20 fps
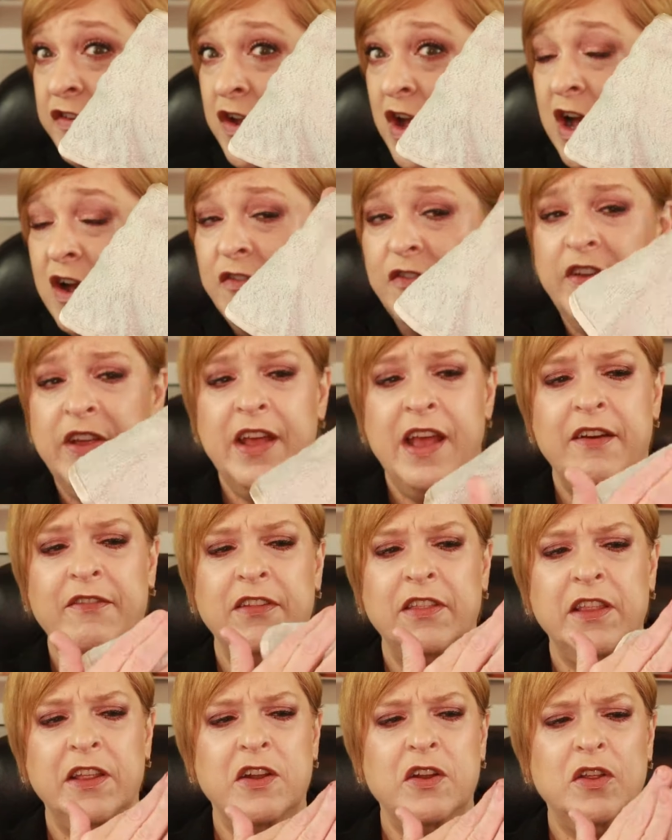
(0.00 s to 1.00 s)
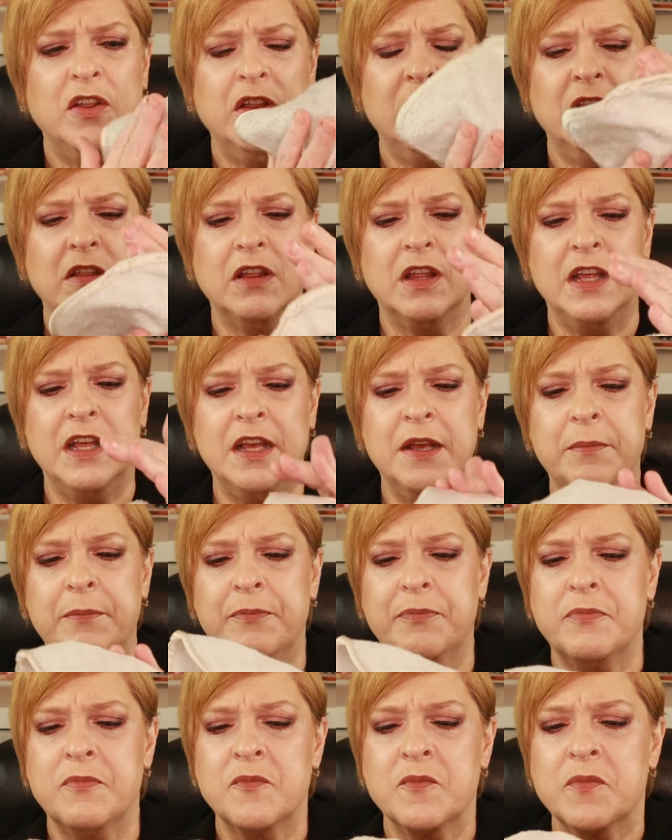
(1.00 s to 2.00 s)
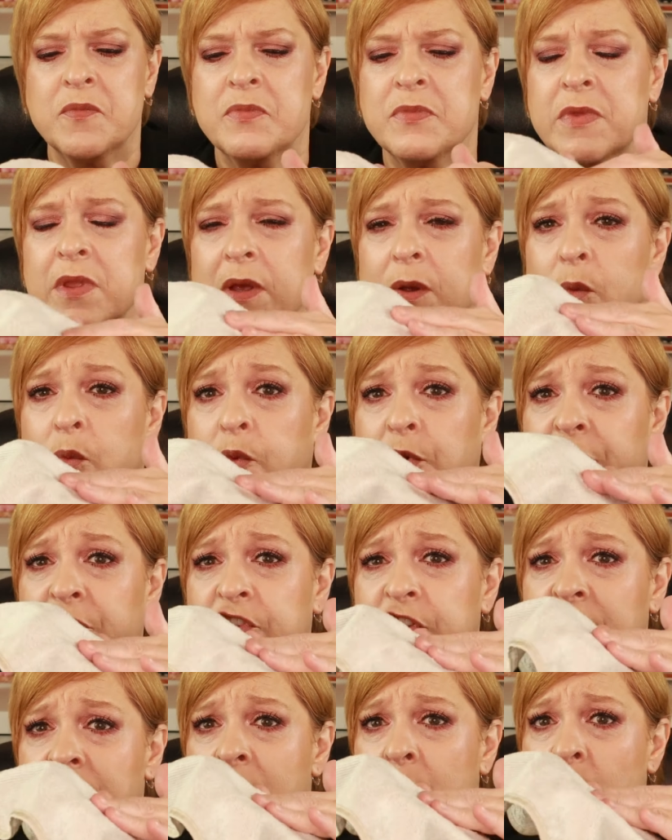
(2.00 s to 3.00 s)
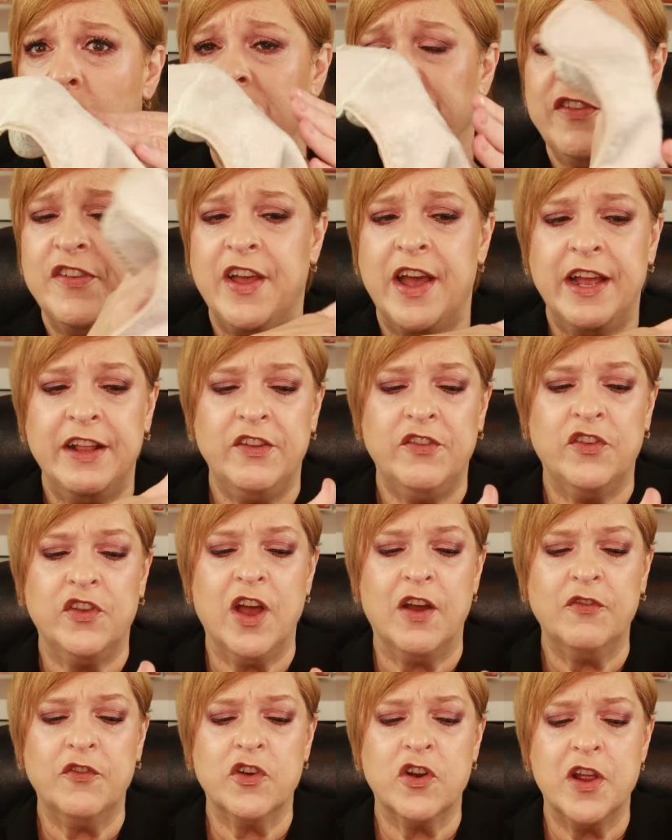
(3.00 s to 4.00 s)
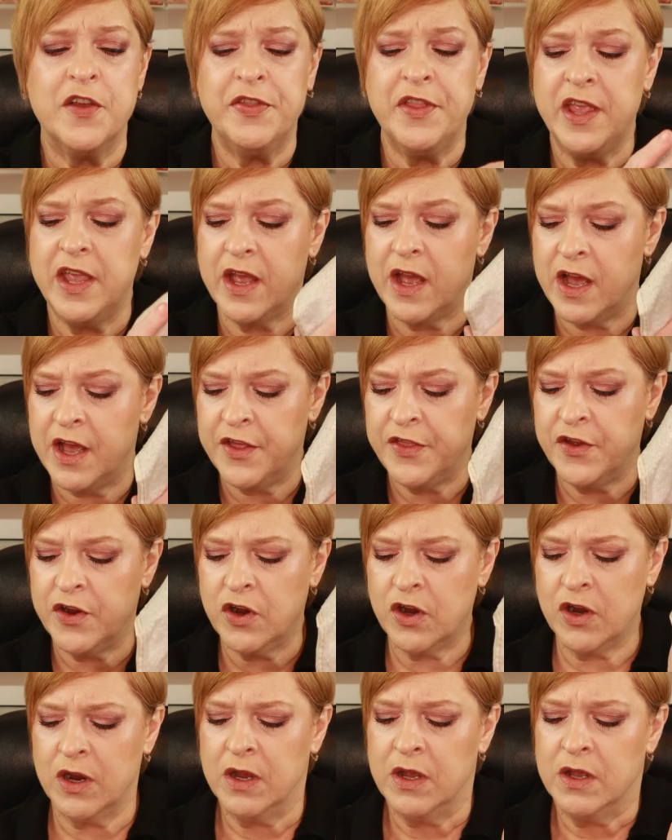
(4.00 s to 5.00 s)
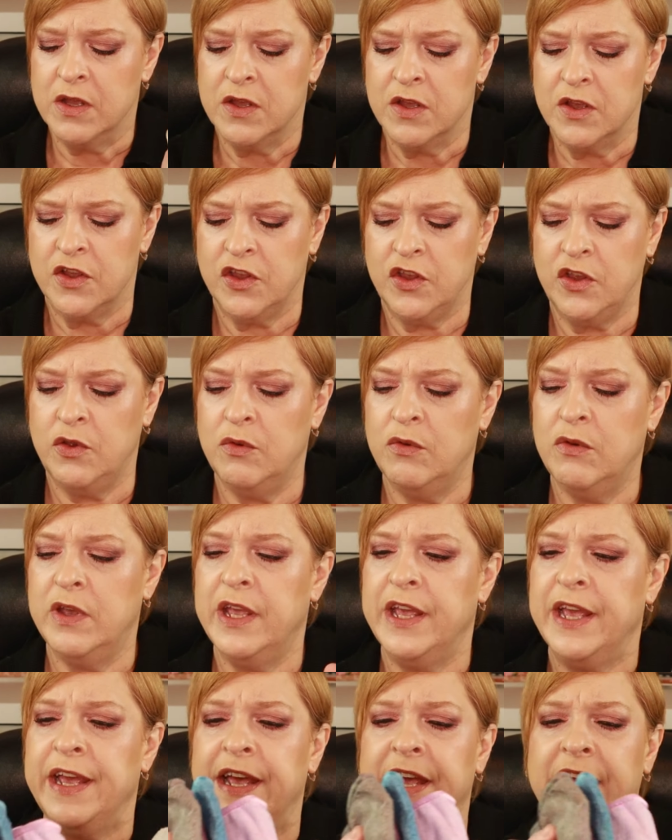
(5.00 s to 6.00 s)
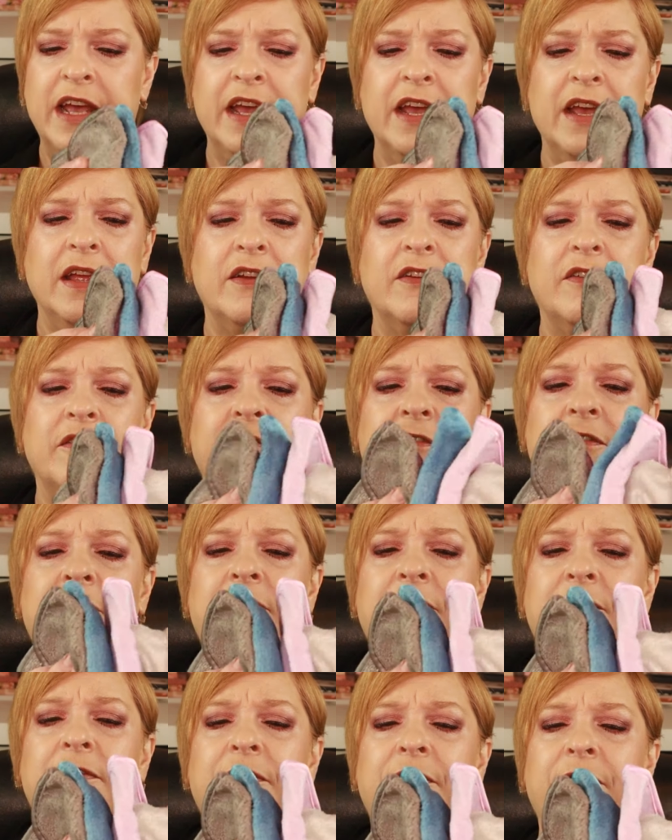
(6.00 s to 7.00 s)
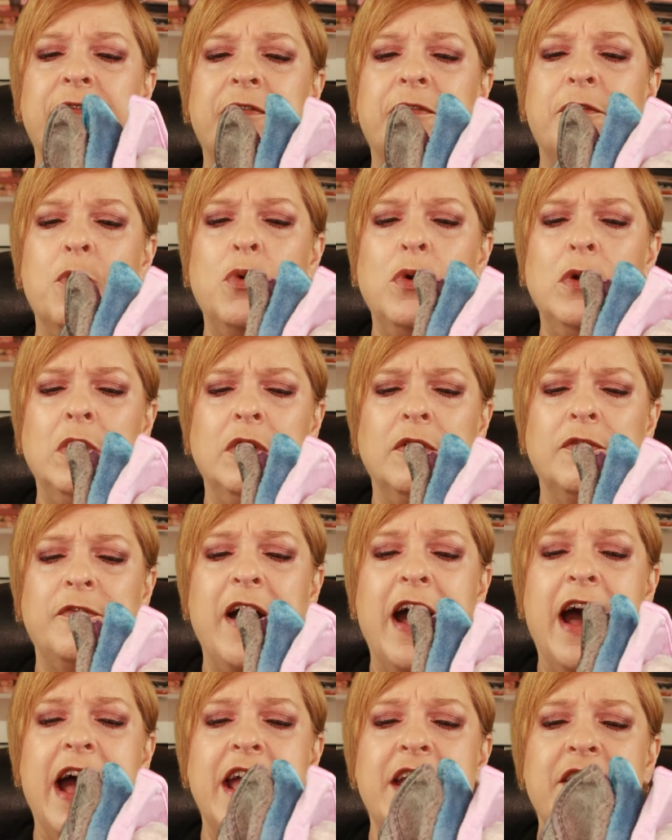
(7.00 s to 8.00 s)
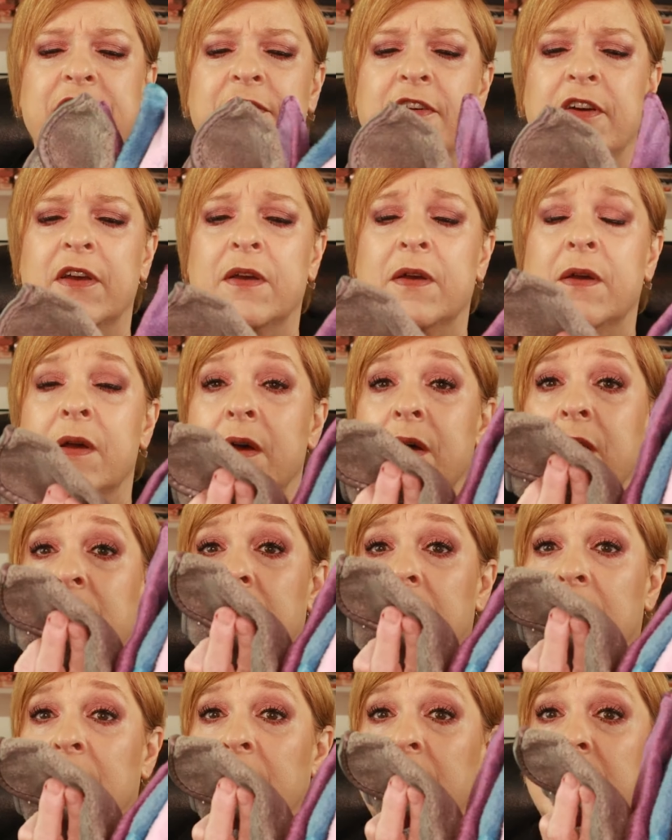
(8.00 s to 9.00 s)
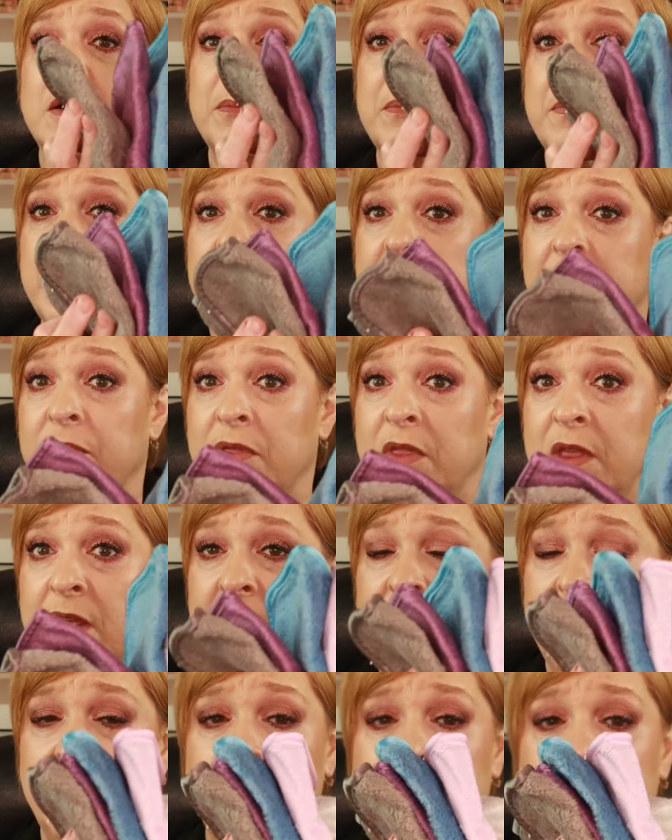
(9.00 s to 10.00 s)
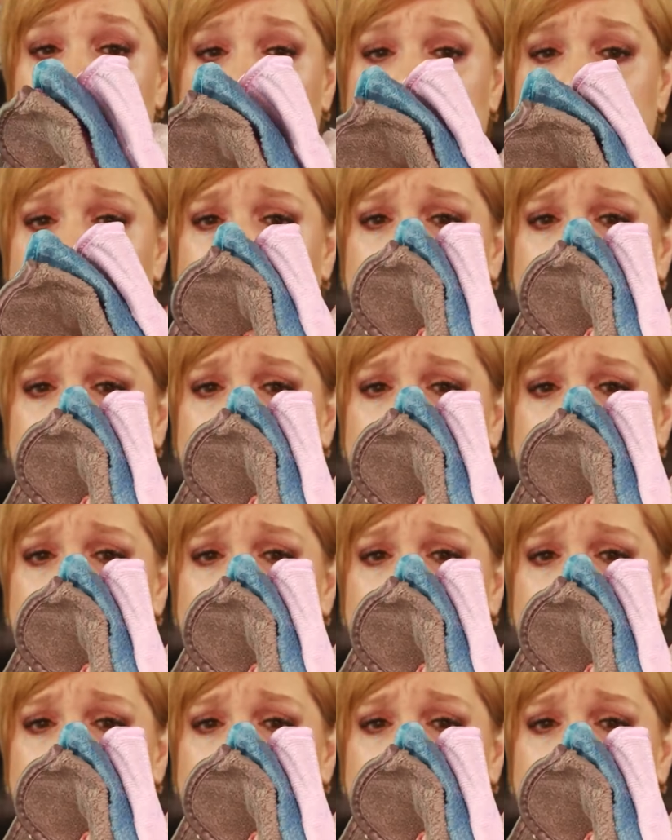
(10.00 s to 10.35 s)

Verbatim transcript: soft, have a little um, ridging on one side, softer on the other you get four, five um, in these